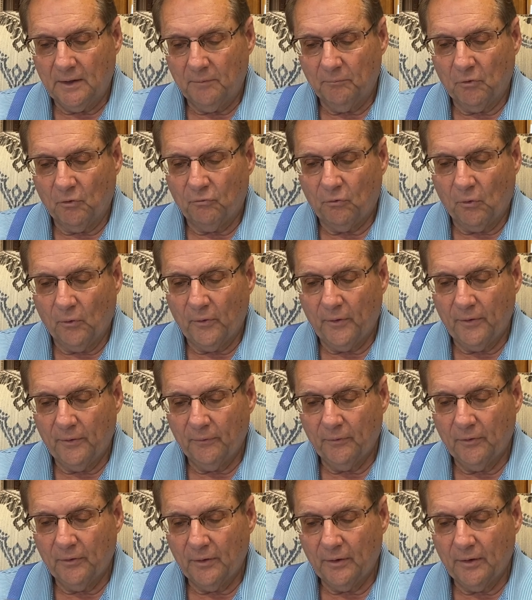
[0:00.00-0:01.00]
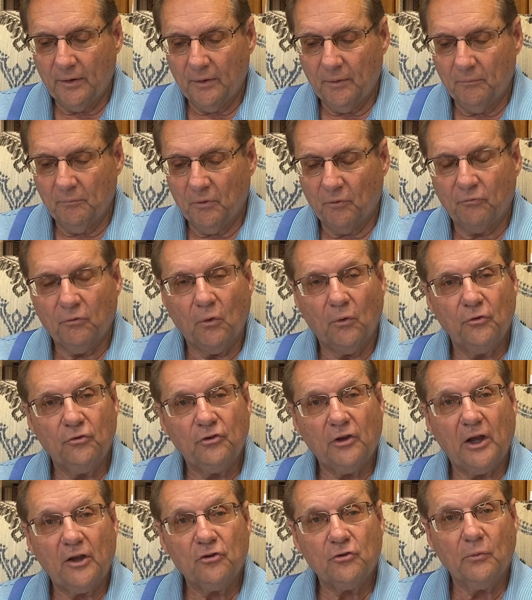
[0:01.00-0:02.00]
Before
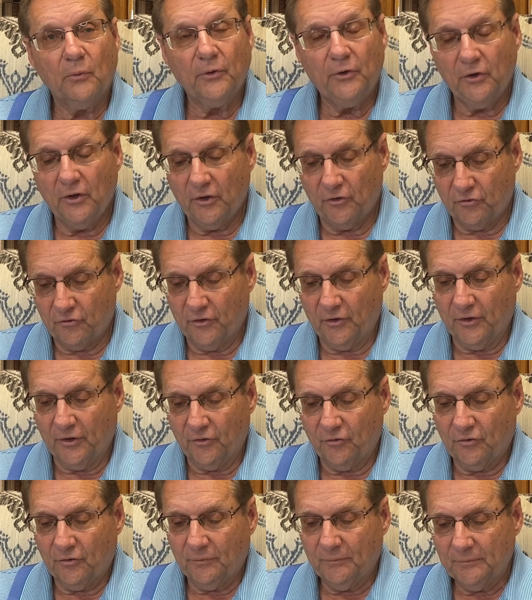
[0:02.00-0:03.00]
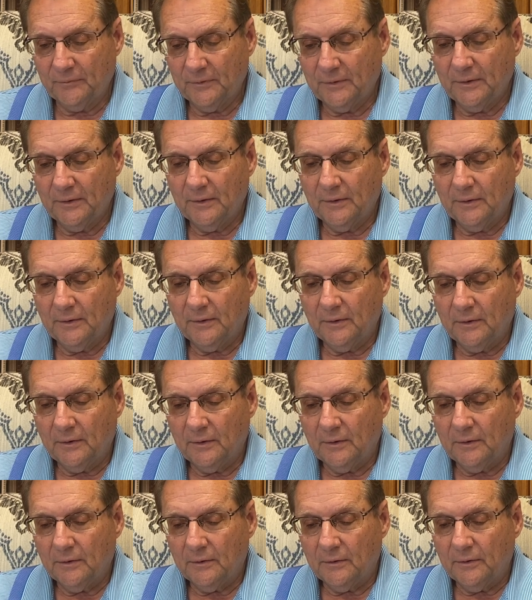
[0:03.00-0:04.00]
Joshua does this,
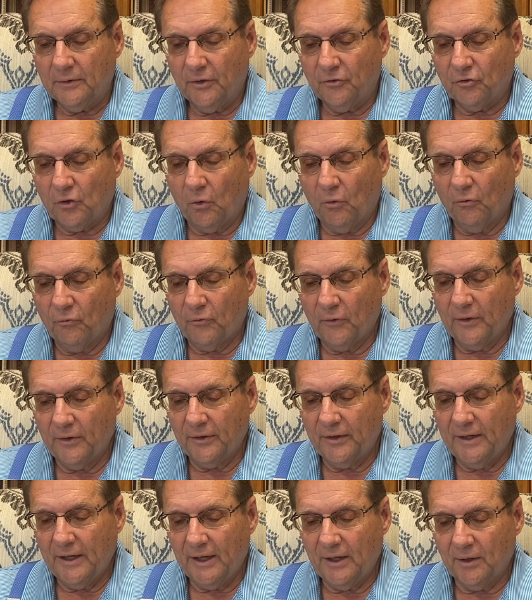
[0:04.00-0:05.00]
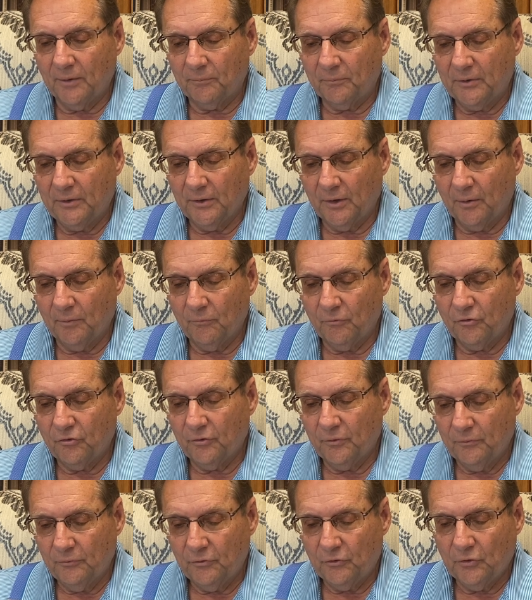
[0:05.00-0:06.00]
his old friend Caleb comes
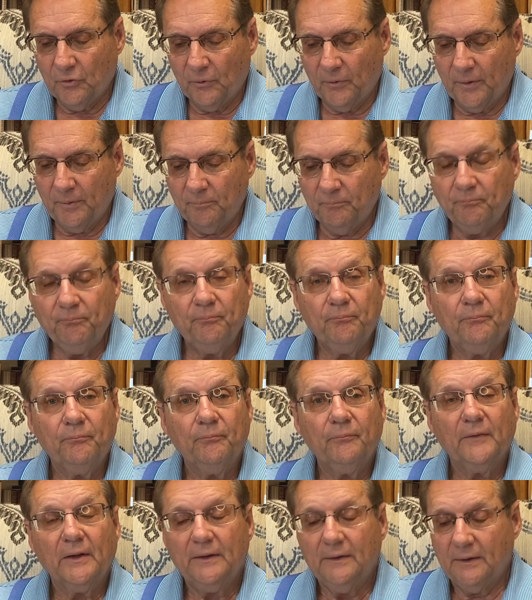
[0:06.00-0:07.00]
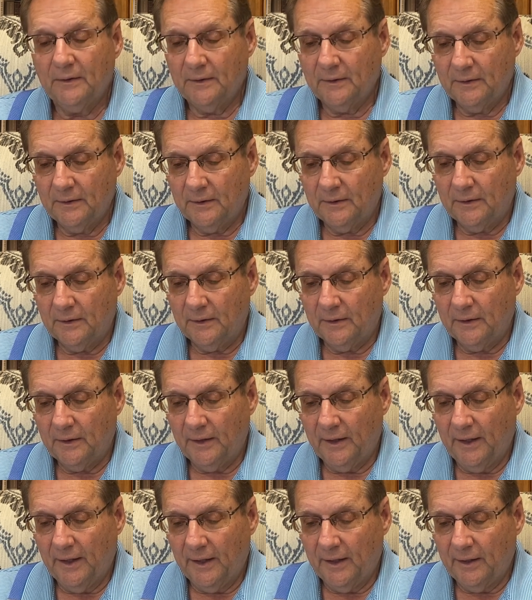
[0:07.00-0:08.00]
to him,
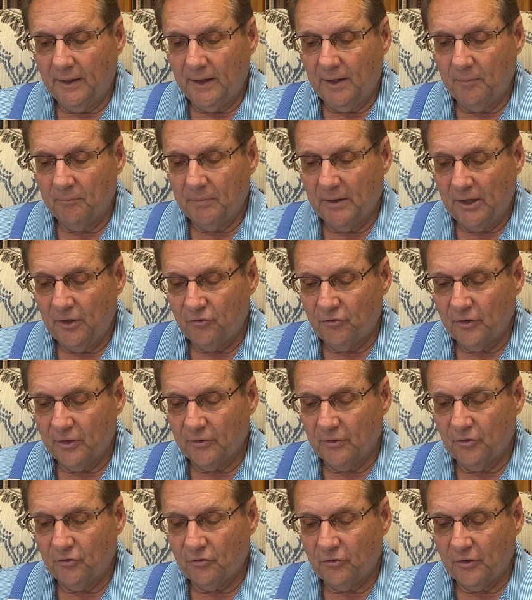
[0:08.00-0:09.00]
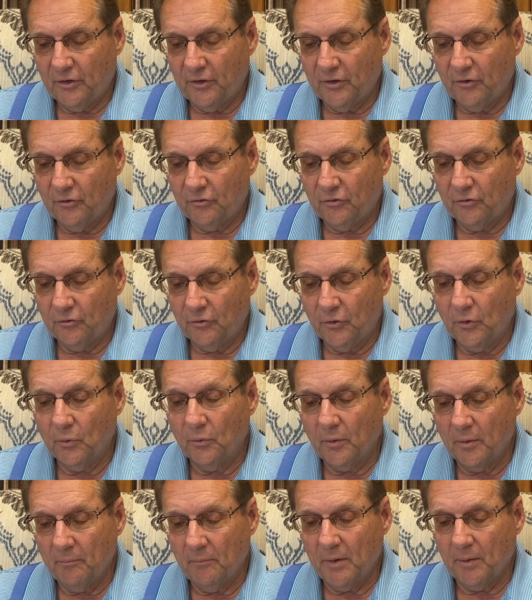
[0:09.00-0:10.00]
and he basically says, you
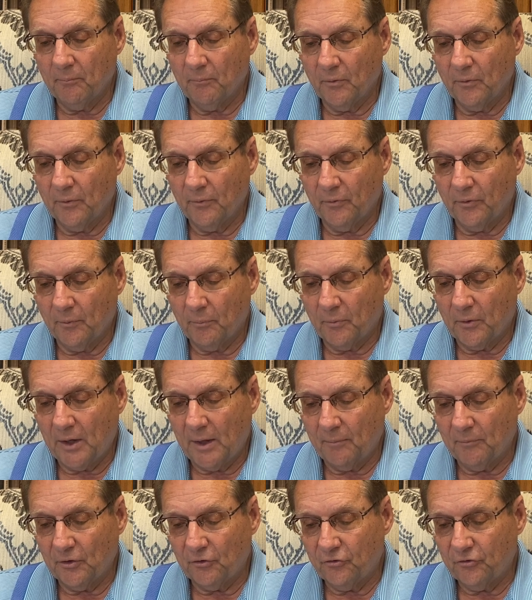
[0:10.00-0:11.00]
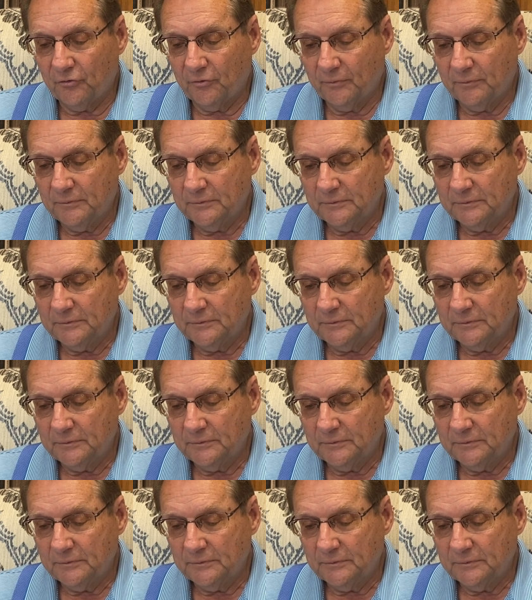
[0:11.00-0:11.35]
remember the promise